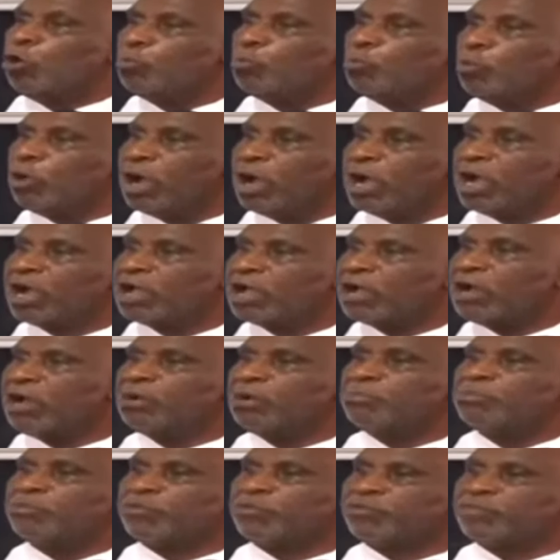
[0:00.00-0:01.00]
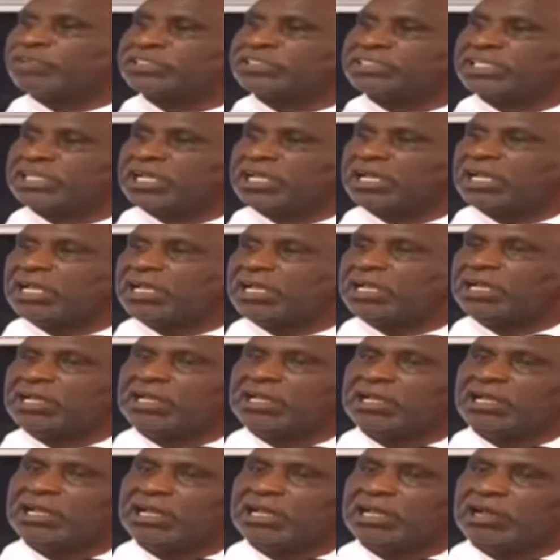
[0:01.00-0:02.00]
Omuaka, Professor
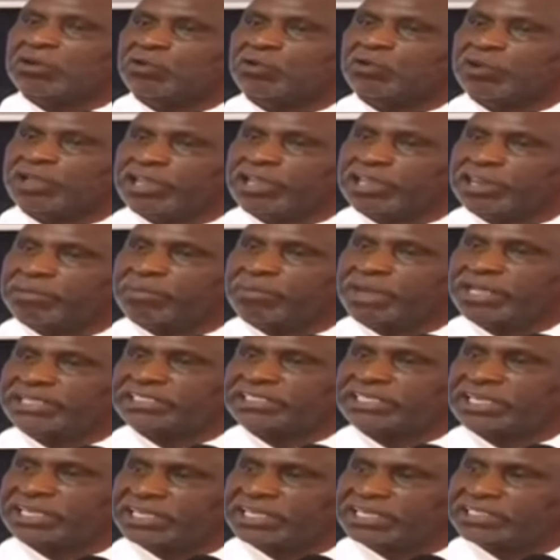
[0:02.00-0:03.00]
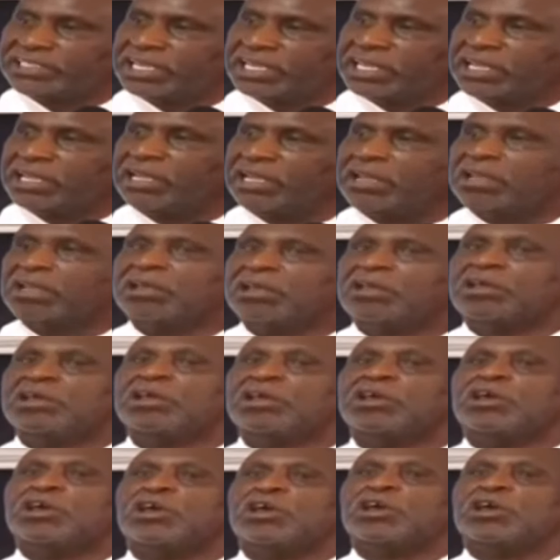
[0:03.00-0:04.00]
Ongeri, my senator,
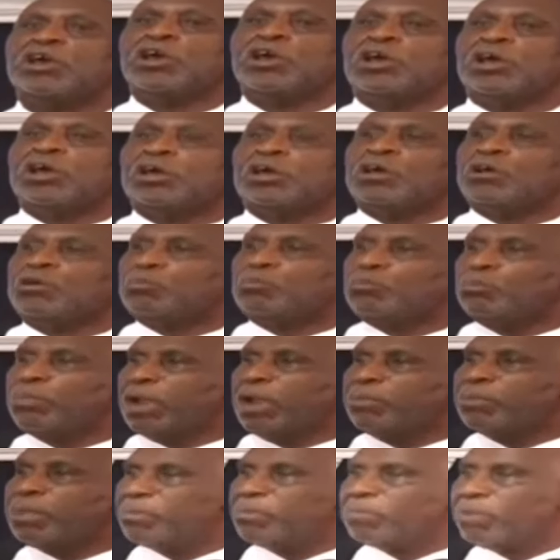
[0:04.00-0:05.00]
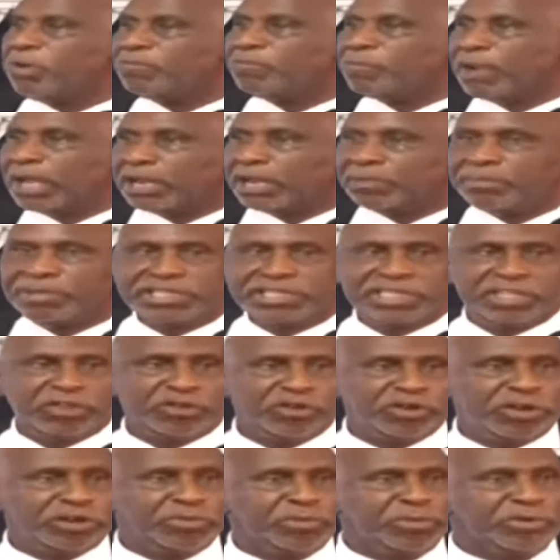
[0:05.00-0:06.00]
my Member of Parliament,
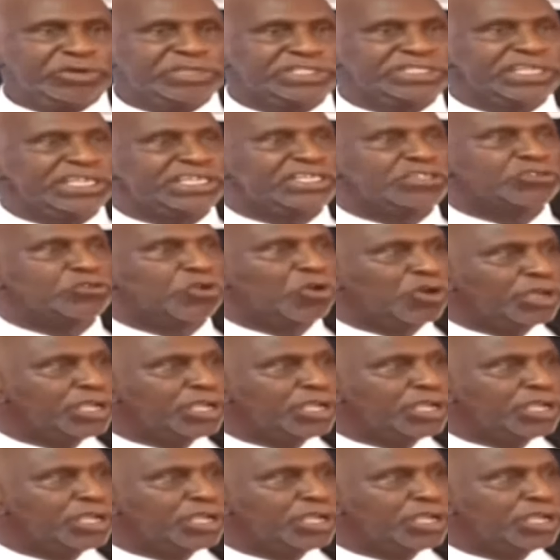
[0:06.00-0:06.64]
the Honorable Richard